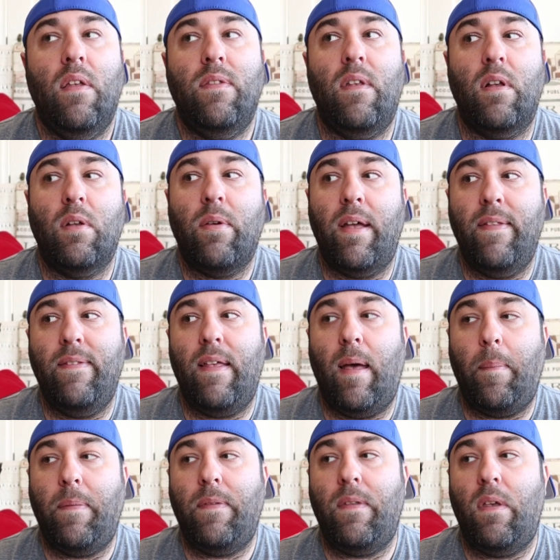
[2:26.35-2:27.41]
So crazy
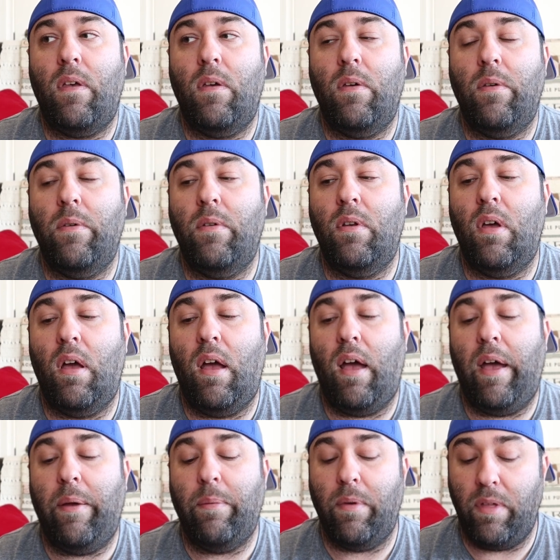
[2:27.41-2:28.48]
episode.
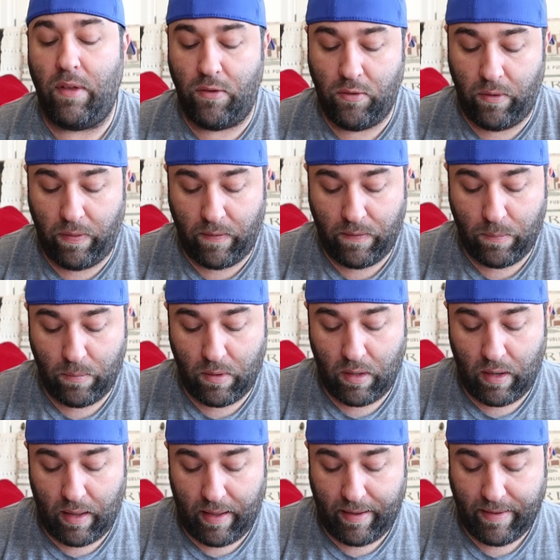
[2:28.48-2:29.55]
I really enjoy this
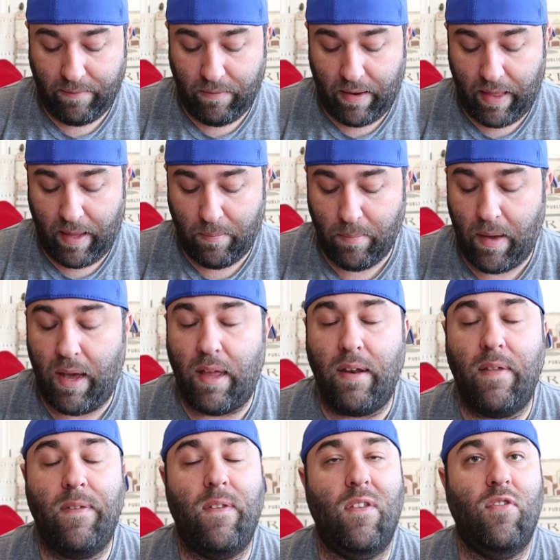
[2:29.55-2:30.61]
one. I give it a
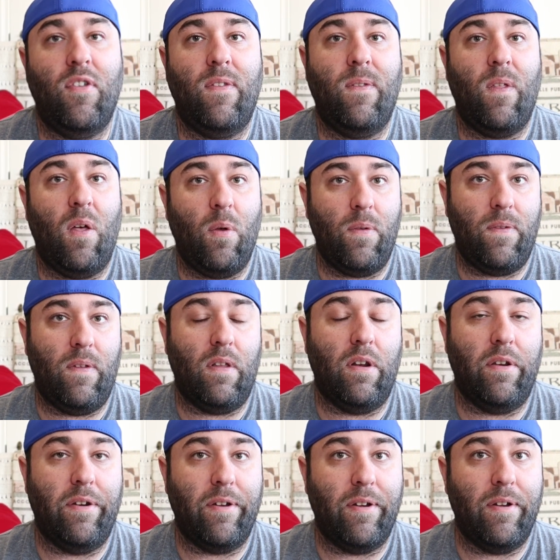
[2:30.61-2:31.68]
minus. It's just the whole
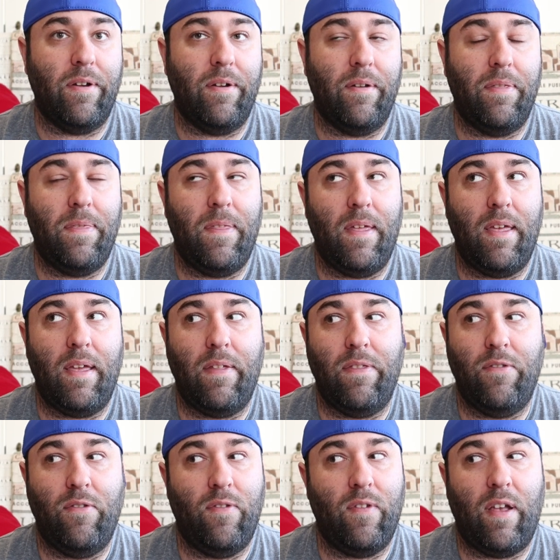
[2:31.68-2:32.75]
senator
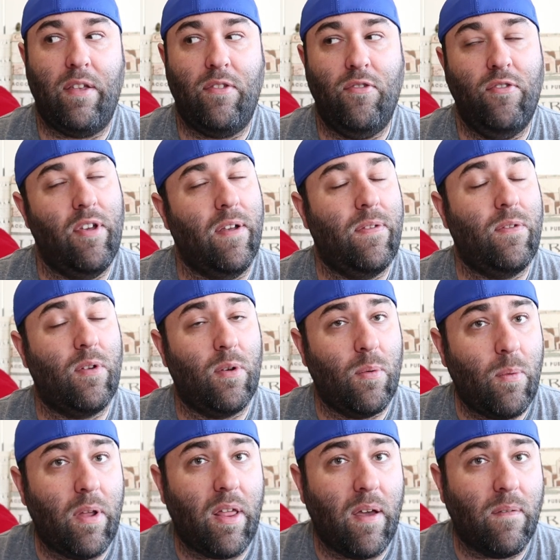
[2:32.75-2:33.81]
thing slash jester or
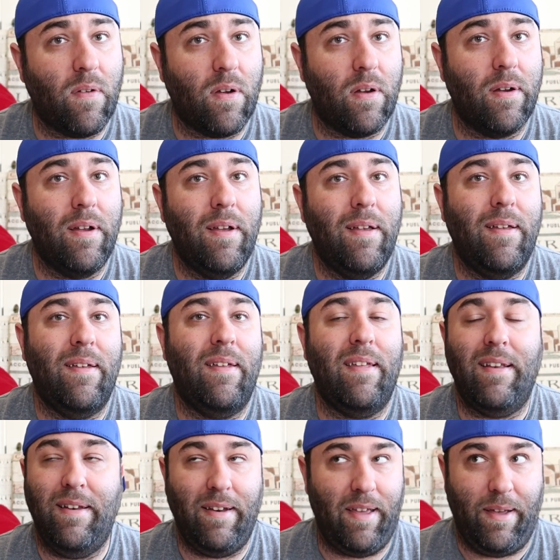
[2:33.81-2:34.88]
whatever.
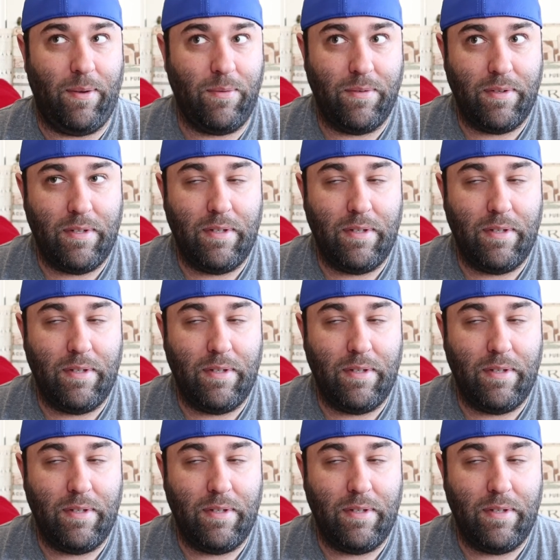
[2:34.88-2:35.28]
No.